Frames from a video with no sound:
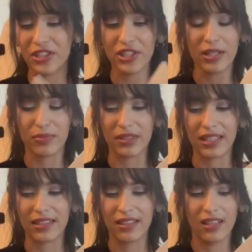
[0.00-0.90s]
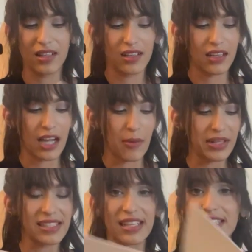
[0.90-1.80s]
cheap. Like how many
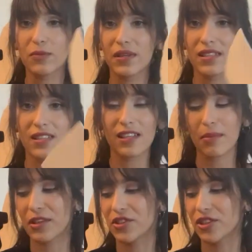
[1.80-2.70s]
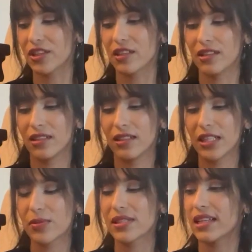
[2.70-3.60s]
cents was this? I'm not sure.
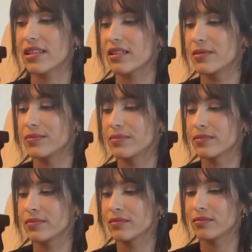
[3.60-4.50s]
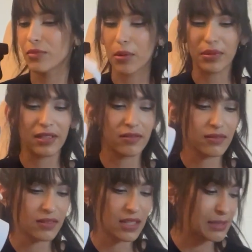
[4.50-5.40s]
This was like probably
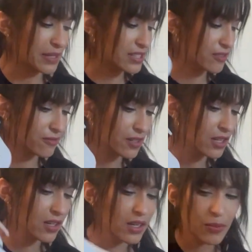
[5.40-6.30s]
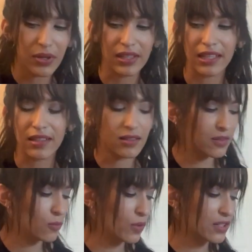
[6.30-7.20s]
expensive, but like
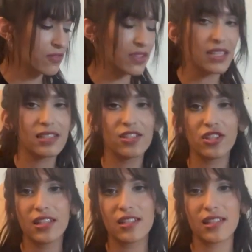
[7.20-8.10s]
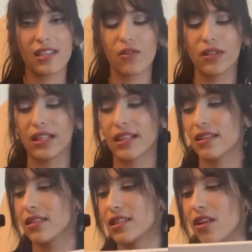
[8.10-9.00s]
one of these sheets is only like
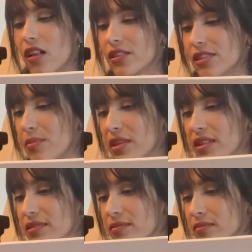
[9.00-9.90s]
$1 something.